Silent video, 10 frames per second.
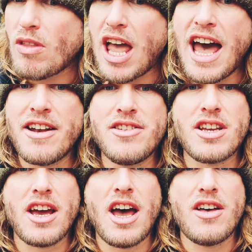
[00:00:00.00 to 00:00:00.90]
and
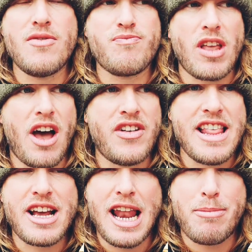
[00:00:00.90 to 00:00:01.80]
I think
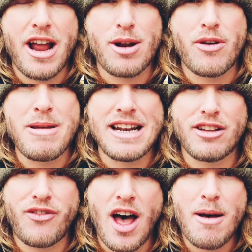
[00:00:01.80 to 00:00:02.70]
they collaborated with
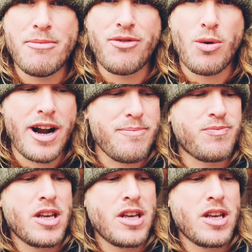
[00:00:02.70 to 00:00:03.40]
Meatless Farm for it,